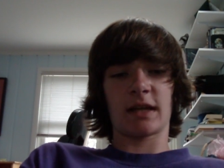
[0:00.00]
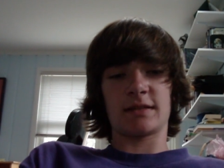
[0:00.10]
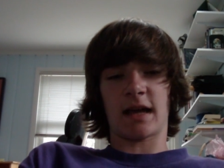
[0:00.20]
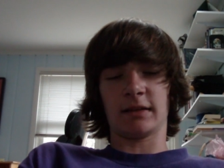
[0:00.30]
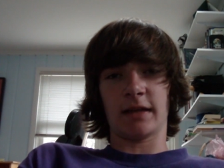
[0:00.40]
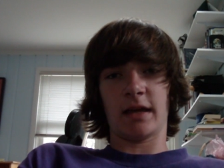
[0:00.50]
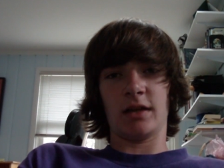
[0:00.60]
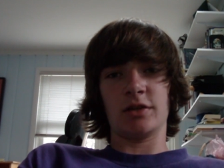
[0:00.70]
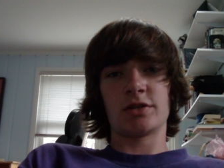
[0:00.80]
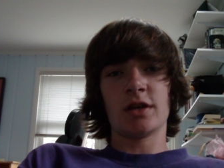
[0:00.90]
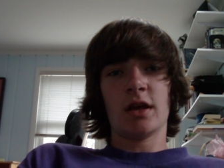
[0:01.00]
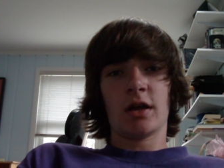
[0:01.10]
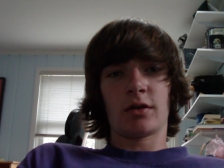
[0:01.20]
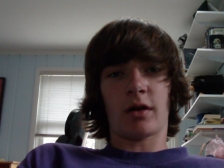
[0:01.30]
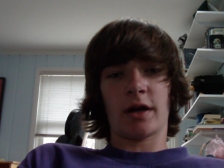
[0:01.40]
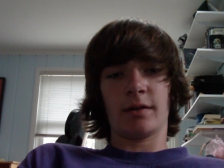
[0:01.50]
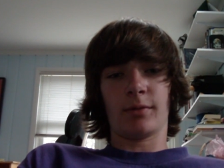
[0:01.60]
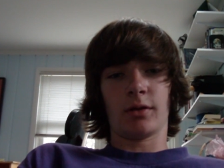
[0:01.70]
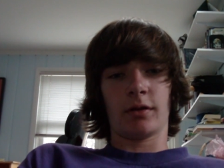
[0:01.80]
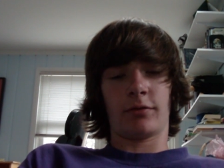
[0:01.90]
Is that ledge
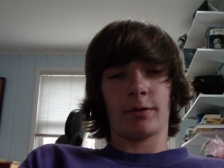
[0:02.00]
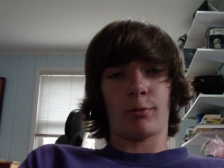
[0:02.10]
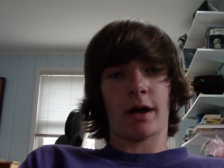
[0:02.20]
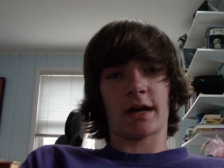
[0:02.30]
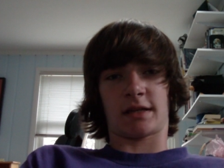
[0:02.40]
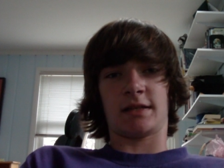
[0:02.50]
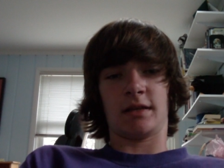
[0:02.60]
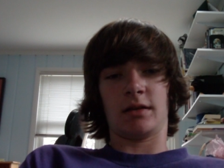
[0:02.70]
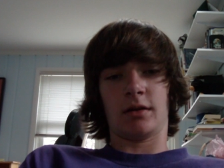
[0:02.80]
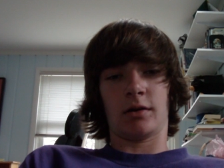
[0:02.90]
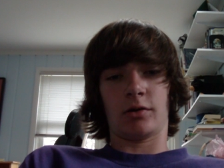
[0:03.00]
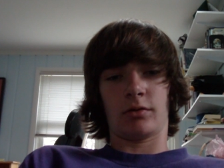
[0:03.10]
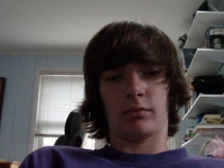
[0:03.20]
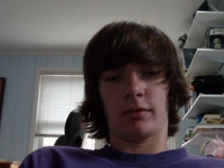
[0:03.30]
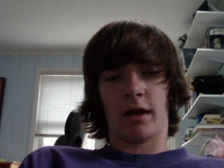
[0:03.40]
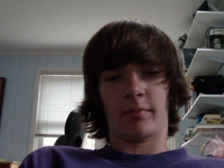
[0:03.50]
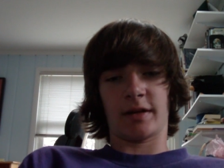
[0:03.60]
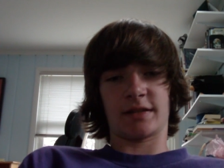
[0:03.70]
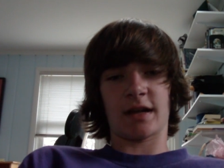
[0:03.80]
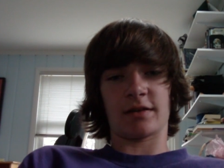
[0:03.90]
grindable if we waxed it? Oh, how
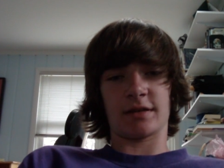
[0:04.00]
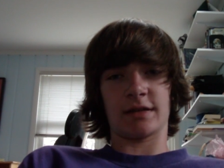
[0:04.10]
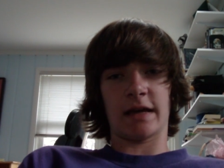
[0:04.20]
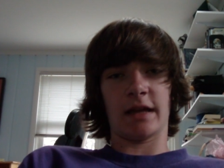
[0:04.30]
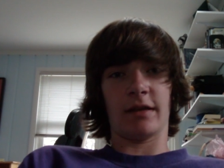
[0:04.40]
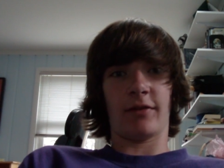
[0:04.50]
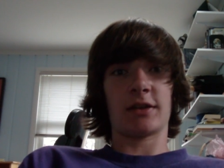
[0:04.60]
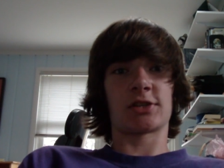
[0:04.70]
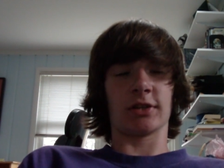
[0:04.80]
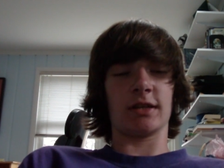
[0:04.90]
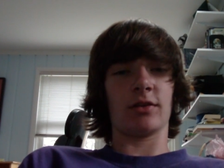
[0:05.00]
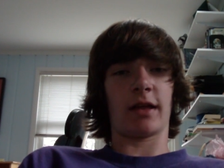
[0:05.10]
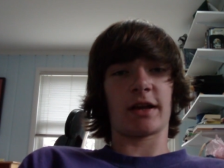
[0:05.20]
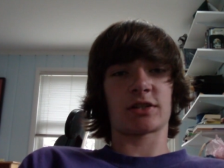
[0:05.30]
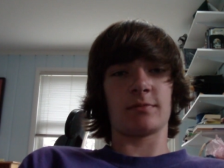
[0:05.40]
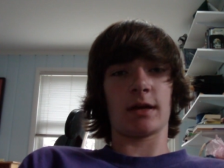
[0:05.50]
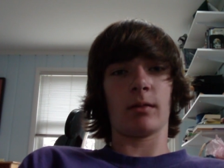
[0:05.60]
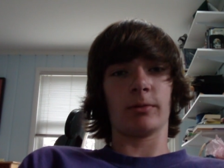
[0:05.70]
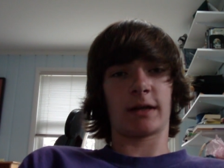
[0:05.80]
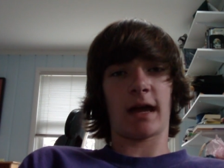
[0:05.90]
many stairs is that? Eventually, you'll actually be
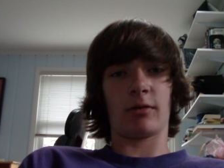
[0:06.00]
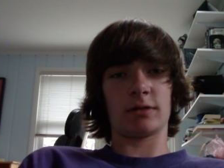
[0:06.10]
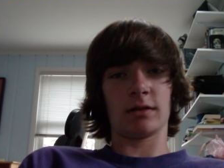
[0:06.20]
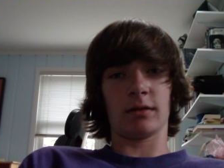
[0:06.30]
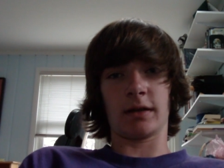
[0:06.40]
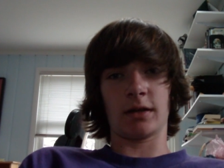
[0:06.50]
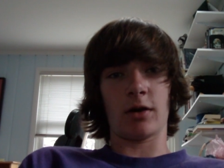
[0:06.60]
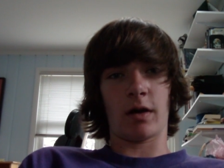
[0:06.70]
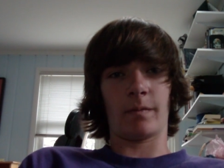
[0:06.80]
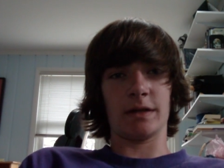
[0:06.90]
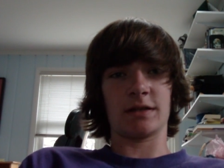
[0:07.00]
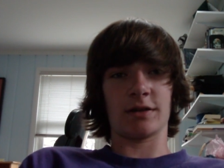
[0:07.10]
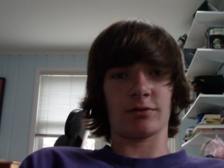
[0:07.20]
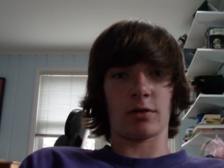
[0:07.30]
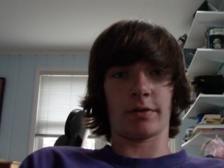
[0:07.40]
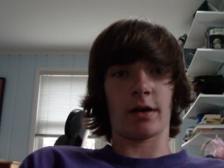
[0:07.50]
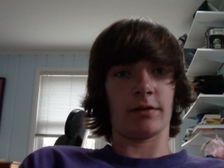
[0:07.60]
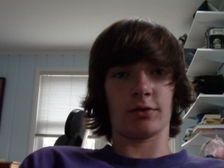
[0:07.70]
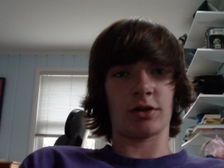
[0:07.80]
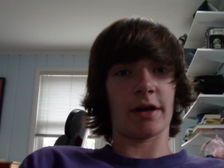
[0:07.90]
able to know how many stairs there are without
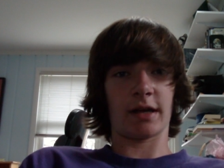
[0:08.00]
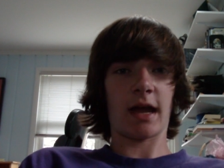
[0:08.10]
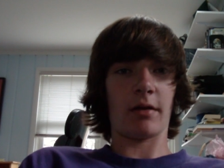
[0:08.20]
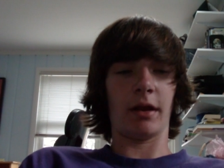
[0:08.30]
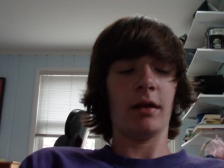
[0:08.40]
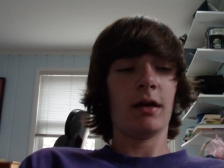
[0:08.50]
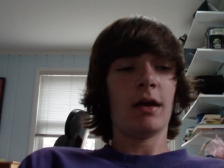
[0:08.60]
even trying to count it.